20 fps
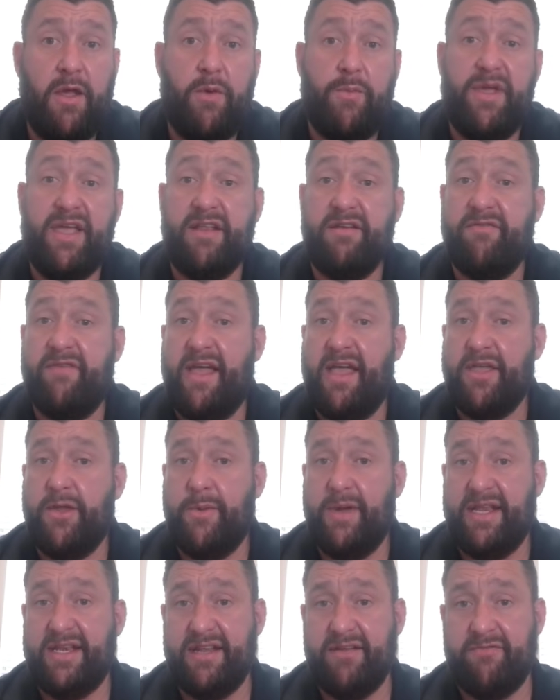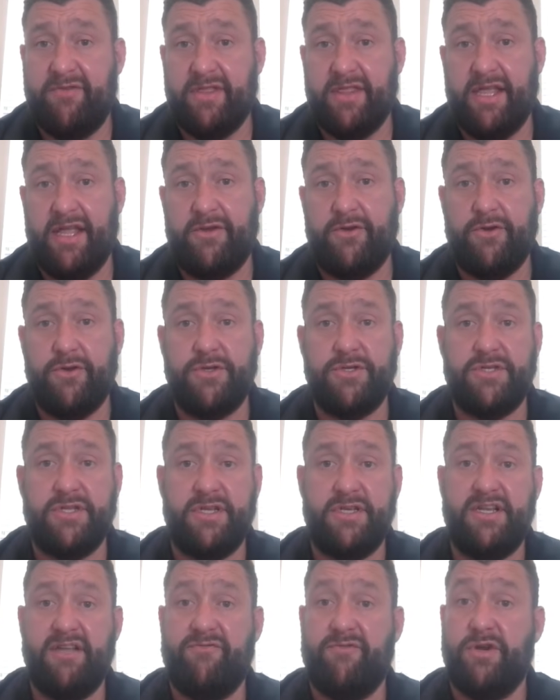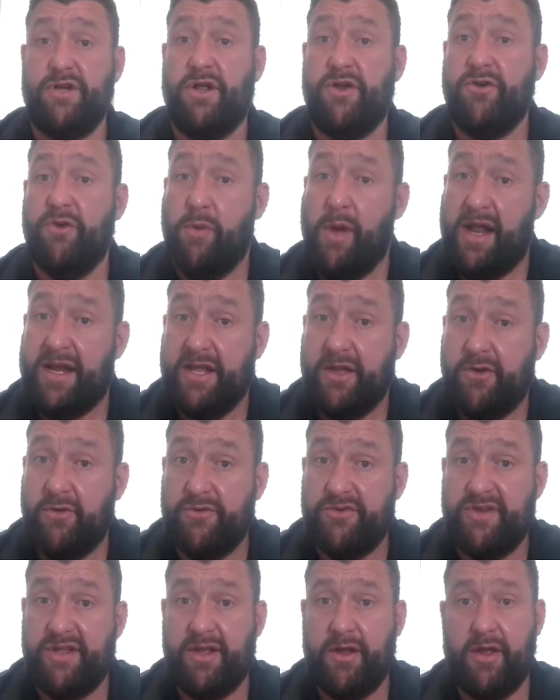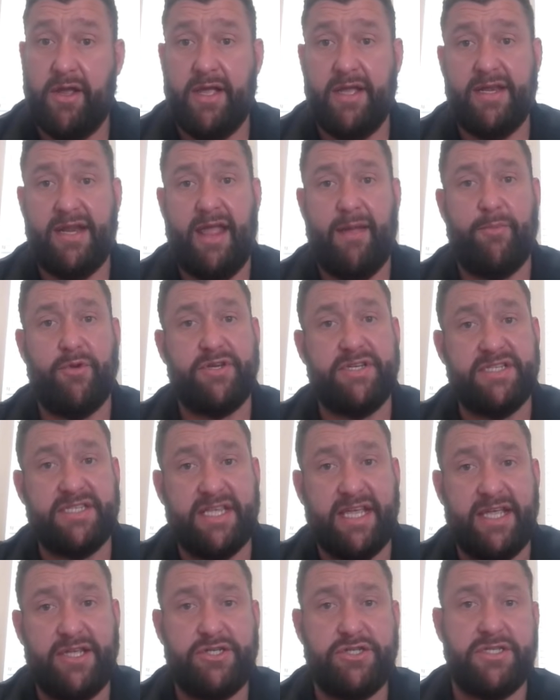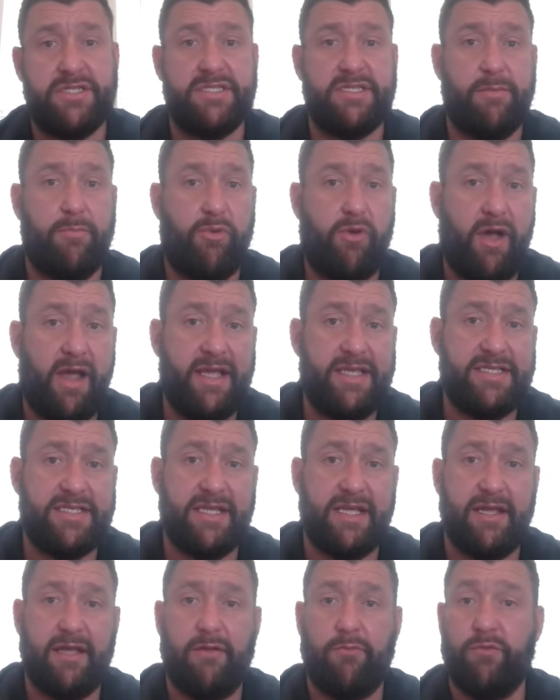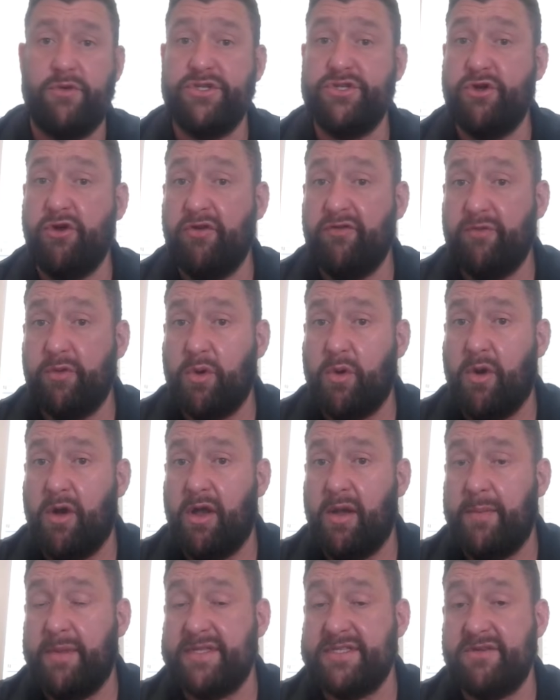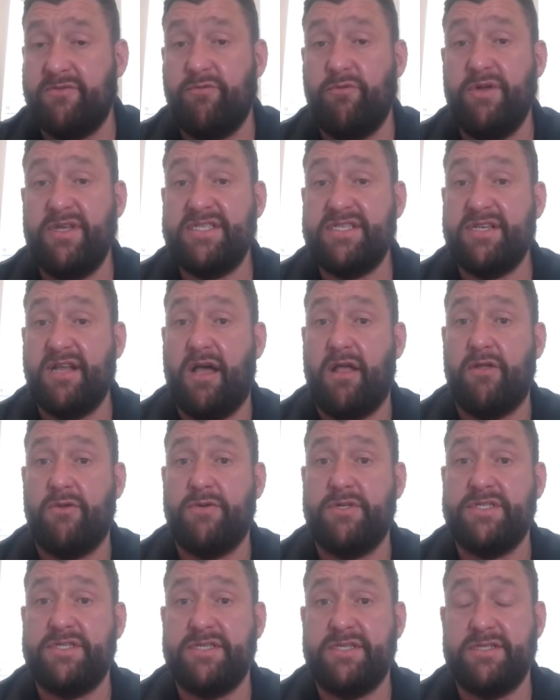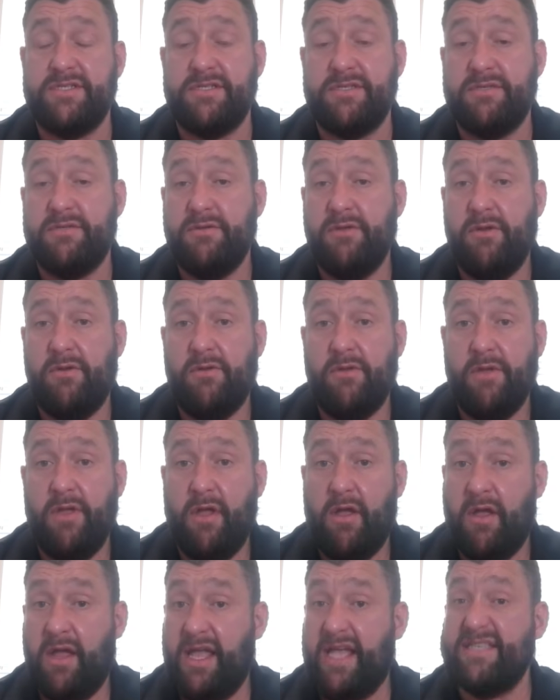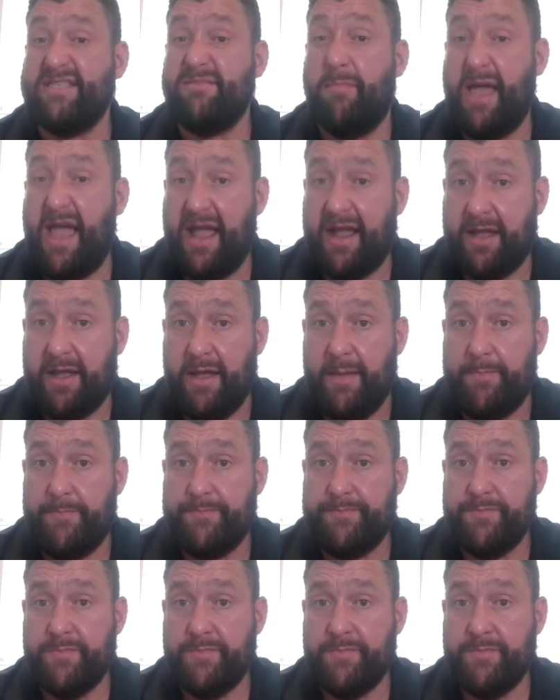We can evaluate different lenders and different underwriting criteria and amortizations and pricing and reserve requirements and risk tolerances as backup.